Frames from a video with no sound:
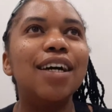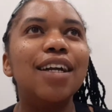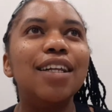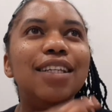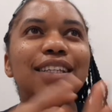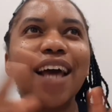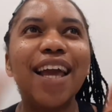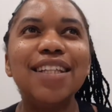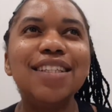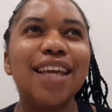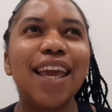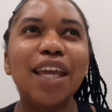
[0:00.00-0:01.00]

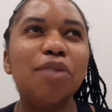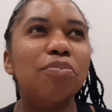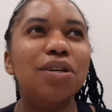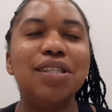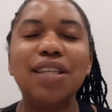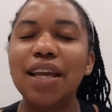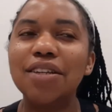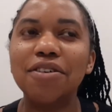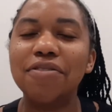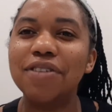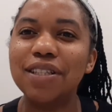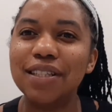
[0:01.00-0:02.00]
98%
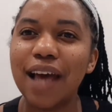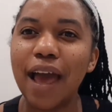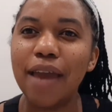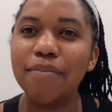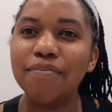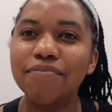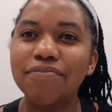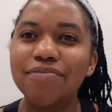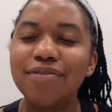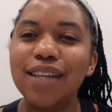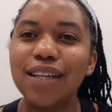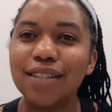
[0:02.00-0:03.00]
of the time
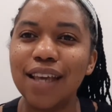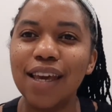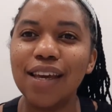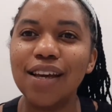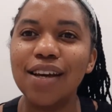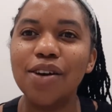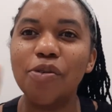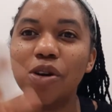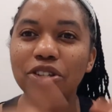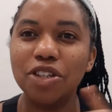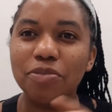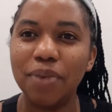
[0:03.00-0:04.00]
they take
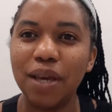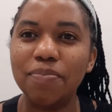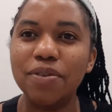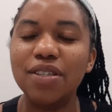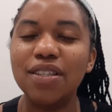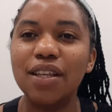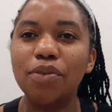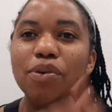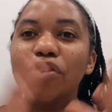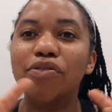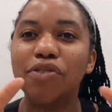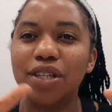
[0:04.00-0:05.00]
question papers that we
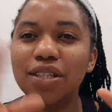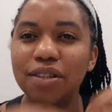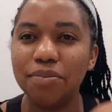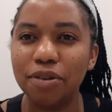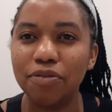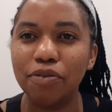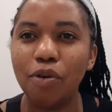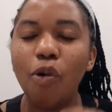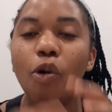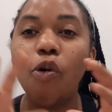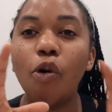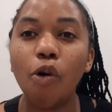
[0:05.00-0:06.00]
have written before, or
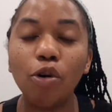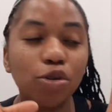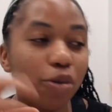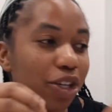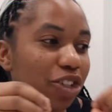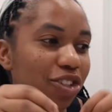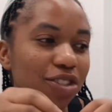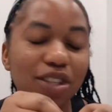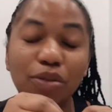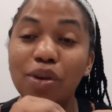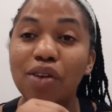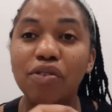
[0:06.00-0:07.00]
old questions
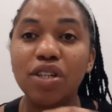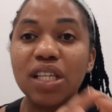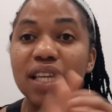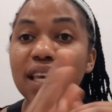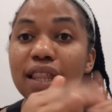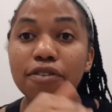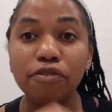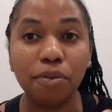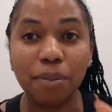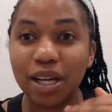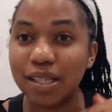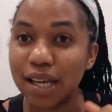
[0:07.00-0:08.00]
that we have written either from
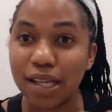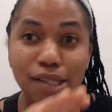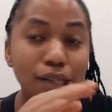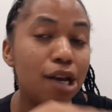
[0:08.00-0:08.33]
our test,